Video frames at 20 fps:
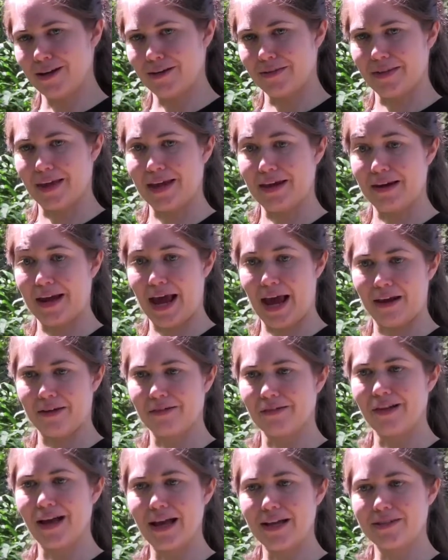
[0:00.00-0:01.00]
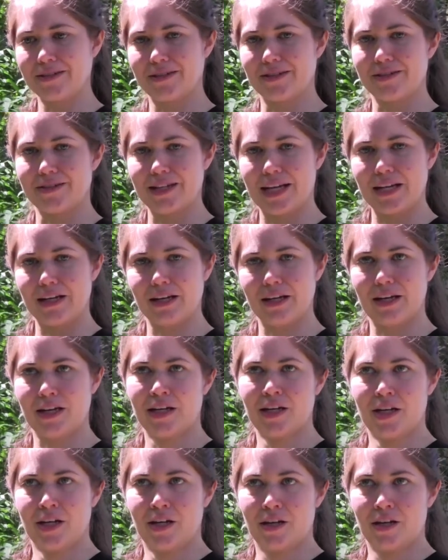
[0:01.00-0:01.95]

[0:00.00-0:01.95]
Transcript: and then analyze the data.